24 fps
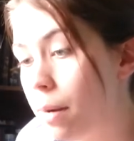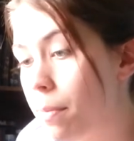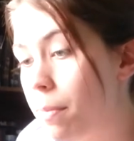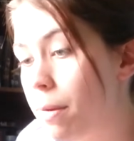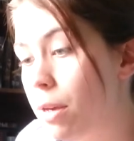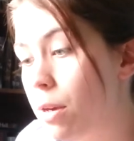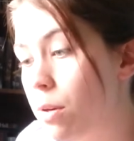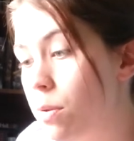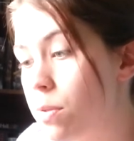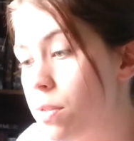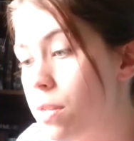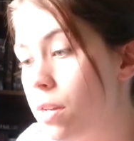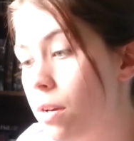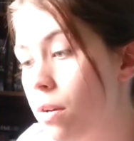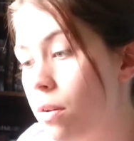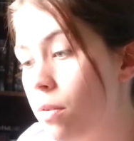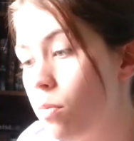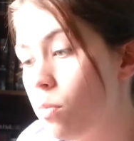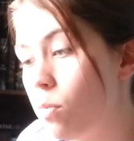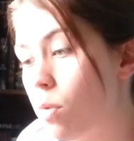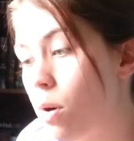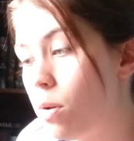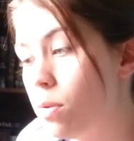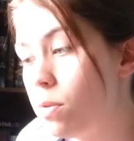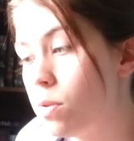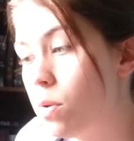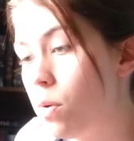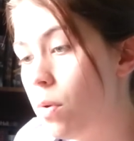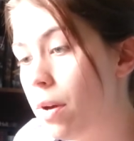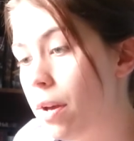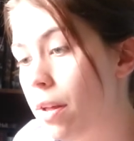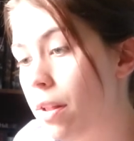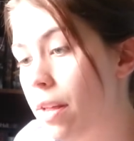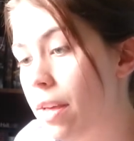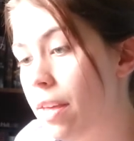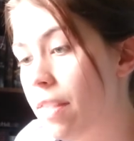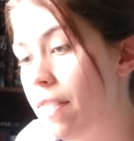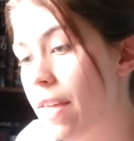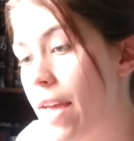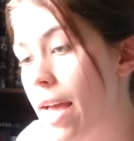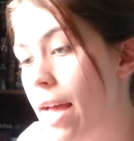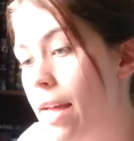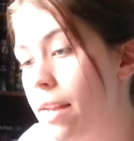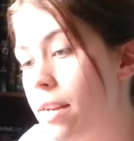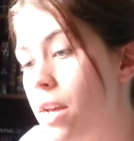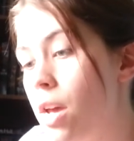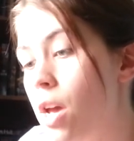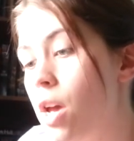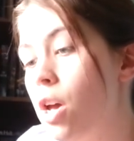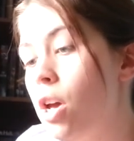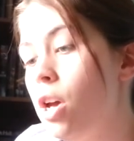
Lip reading: to be using rose oil in that,